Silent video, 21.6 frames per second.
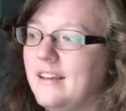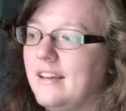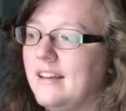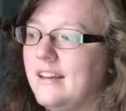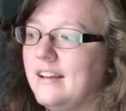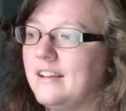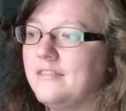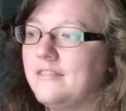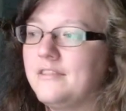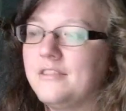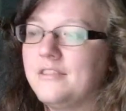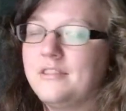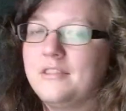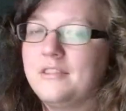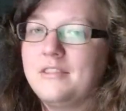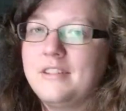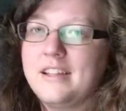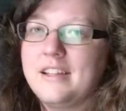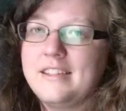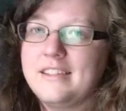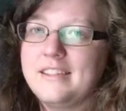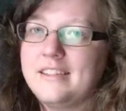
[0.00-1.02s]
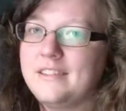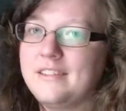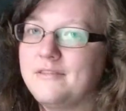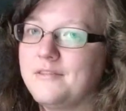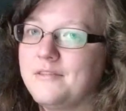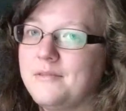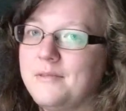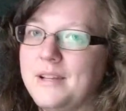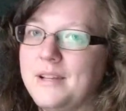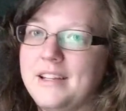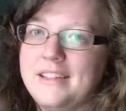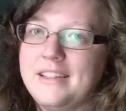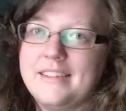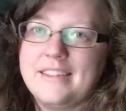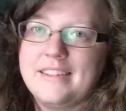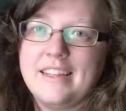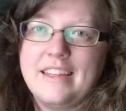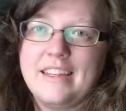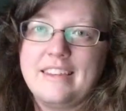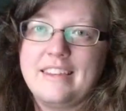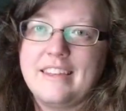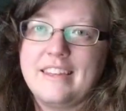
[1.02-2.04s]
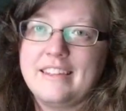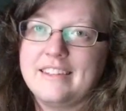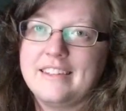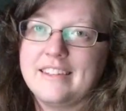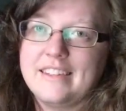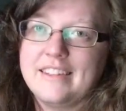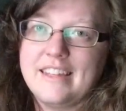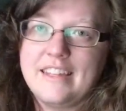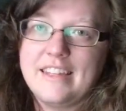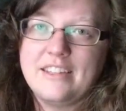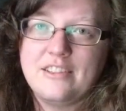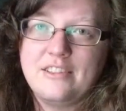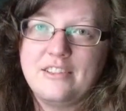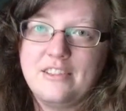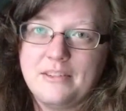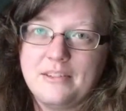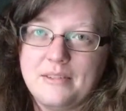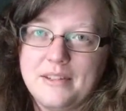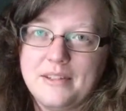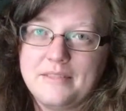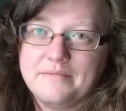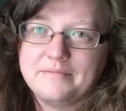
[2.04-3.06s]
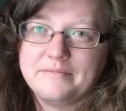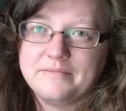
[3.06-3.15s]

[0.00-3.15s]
I've heard all kinds of different ways they think that they could do it.